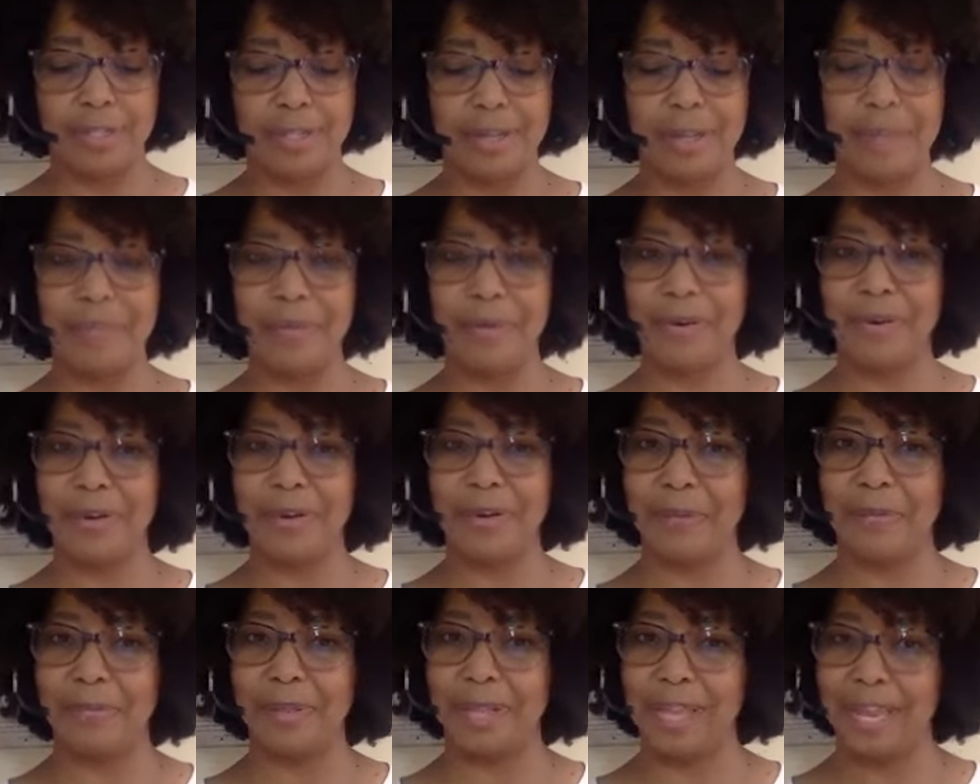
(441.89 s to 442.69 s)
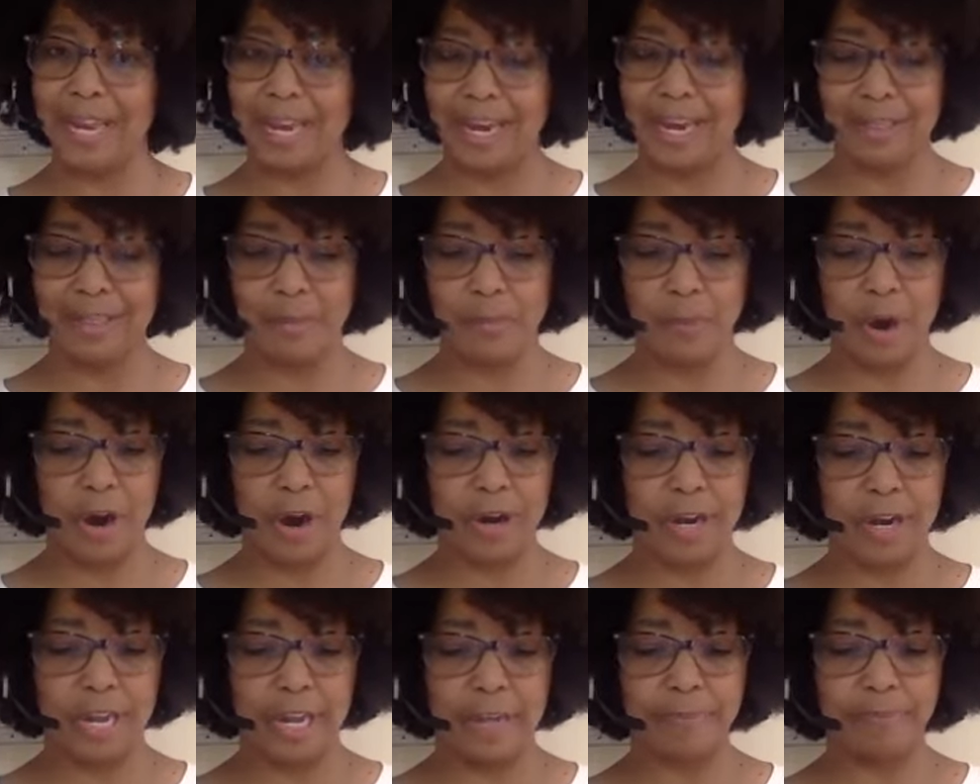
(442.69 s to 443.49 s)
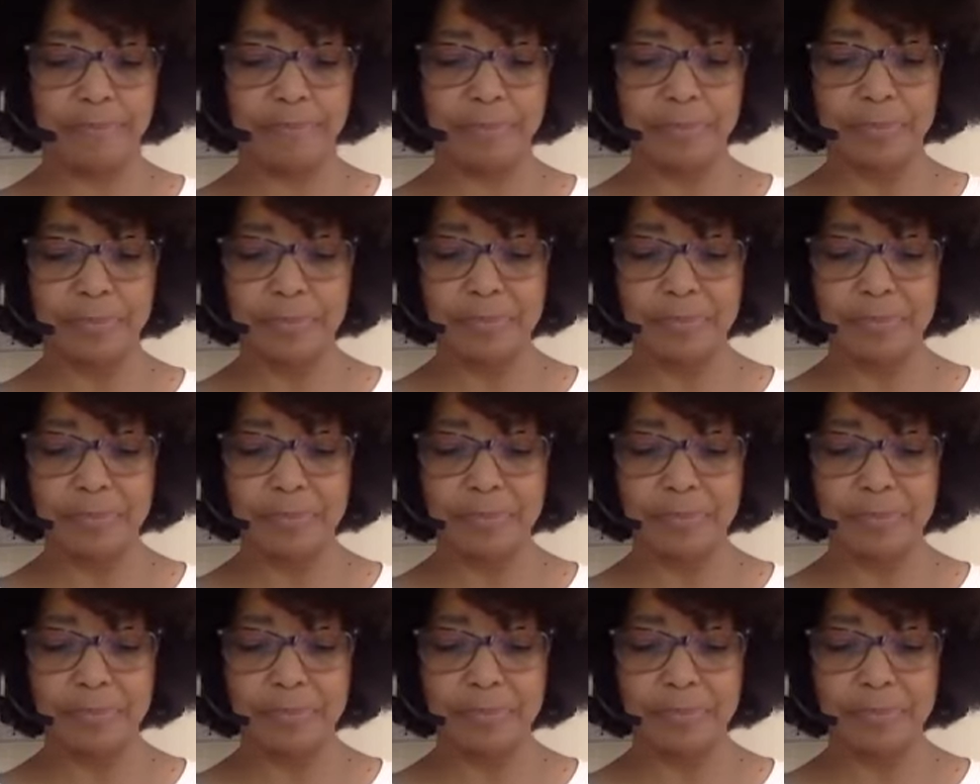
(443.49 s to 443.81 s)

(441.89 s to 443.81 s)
Sumner completing the party.